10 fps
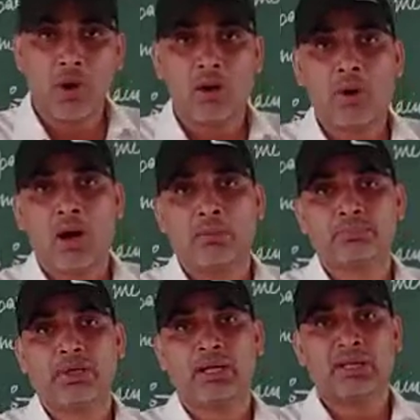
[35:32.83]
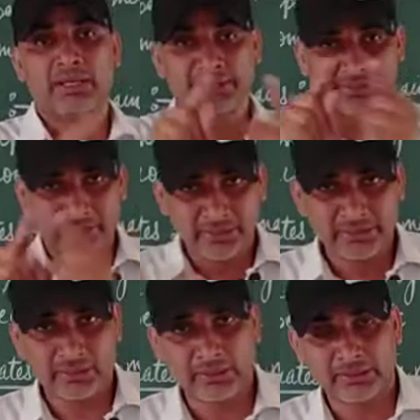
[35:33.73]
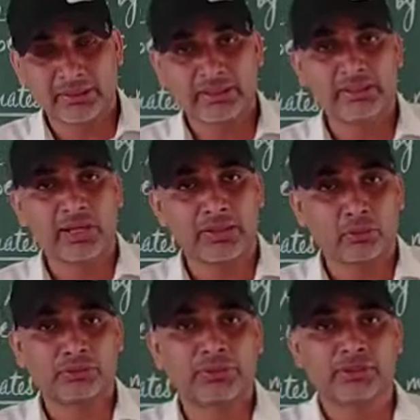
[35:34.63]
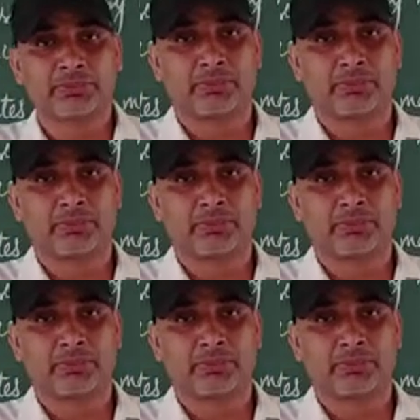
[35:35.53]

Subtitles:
form of the excretory nitrogenous